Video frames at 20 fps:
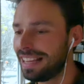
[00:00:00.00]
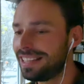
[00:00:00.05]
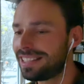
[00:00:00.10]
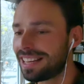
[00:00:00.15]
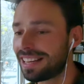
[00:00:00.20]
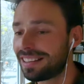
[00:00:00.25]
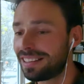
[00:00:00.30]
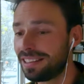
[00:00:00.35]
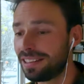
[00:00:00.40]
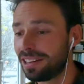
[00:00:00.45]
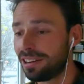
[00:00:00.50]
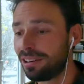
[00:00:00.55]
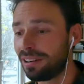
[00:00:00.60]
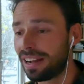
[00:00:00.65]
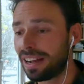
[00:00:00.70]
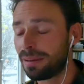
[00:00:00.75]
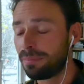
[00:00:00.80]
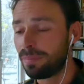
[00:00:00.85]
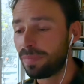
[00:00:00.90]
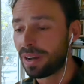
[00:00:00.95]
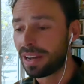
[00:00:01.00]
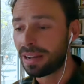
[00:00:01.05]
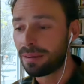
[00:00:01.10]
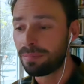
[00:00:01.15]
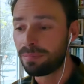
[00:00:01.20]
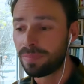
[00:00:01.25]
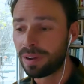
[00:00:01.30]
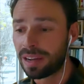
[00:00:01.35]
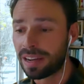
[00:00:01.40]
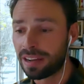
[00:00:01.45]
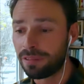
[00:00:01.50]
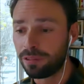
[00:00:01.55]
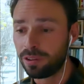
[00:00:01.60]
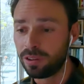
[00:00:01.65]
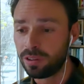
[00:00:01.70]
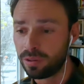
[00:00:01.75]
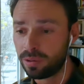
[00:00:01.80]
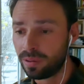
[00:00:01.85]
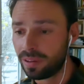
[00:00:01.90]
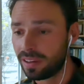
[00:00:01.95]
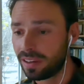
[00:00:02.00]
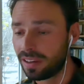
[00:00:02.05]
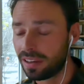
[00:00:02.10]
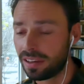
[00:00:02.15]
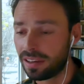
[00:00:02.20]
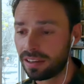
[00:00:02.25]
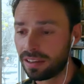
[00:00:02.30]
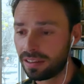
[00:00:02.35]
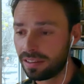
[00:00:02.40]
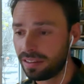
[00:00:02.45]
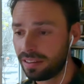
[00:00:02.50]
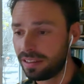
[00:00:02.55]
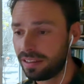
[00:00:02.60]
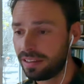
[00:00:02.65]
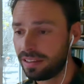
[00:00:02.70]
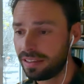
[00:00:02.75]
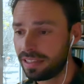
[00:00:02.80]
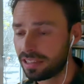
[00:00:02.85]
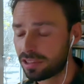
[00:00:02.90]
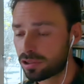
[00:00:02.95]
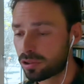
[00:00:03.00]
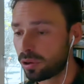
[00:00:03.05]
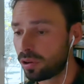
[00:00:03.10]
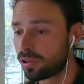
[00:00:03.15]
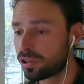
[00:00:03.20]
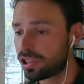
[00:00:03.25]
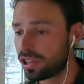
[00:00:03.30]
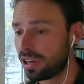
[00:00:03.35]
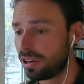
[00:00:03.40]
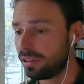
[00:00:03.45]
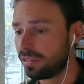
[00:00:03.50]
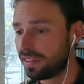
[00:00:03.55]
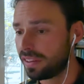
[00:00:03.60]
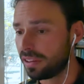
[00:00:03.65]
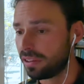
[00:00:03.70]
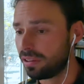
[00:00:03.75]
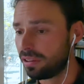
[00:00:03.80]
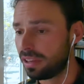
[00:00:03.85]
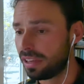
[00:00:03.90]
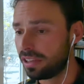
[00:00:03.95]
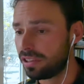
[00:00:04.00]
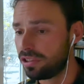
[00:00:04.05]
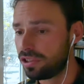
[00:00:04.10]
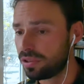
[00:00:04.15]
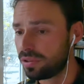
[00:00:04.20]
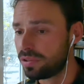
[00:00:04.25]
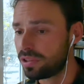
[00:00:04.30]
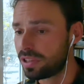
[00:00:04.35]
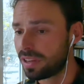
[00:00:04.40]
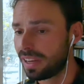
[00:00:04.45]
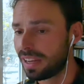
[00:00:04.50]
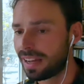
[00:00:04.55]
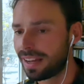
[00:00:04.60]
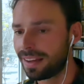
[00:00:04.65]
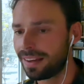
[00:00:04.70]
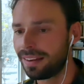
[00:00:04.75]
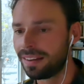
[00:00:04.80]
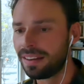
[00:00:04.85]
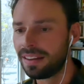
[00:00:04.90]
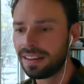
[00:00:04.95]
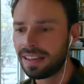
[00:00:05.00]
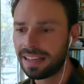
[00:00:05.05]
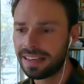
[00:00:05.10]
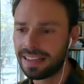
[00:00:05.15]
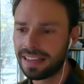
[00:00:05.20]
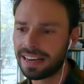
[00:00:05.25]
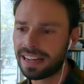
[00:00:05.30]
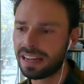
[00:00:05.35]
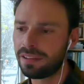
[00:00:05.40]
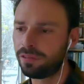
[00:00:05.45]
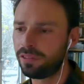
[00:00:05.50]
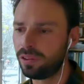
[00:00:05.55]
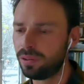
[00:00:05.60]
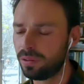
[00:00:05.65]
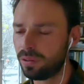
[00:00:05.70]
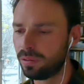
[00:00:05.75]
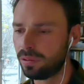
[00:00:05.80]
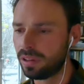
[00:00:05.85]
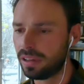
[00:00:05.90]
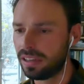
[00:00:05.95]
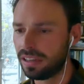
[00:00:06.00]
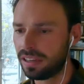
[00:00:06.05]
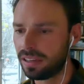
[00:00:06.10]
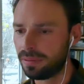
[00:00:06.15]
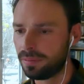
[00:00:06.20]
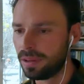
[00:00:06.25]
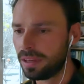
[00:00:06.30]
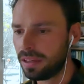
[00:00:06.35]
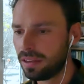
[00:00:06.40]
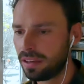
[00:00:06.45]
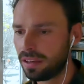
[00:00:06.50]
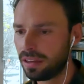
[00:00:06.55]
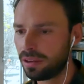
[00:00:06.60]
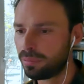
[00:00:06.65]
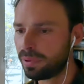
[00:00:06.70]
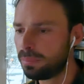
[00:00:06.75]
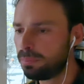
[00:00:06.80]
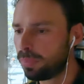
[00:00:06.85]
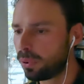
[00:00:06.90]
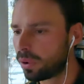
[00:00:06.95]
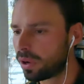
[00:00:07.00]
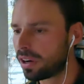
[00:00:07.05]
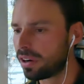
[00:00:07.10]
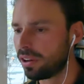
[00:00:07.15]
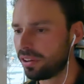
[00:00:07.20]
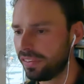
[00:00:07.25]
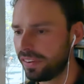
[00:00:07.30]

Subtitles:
said, I have to do this talk show till June, July, and then I have to report on